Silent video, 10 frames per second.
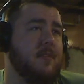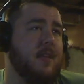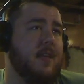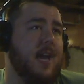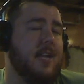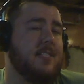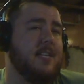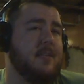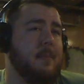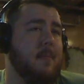it kind of
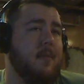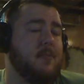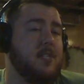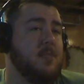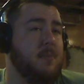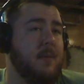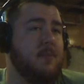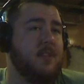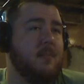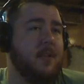says that maybe there was a split
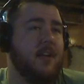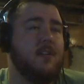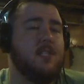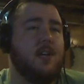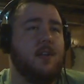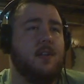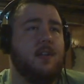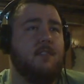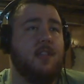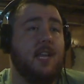between the players on
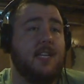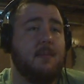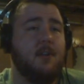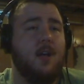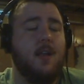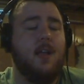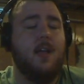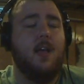if they liked him or not.